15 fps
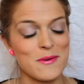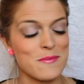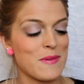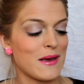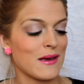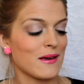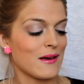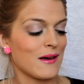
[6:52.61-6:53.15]

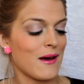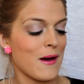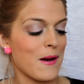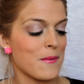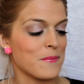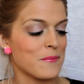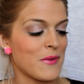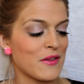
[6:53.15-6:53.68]
pink.
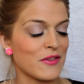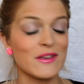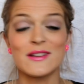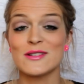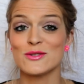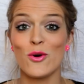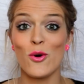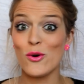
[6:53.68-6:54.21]
I think
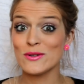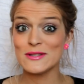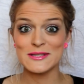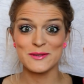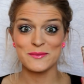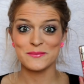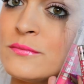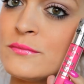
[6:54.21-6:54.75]
it's
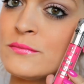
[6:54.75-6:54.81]
awesome.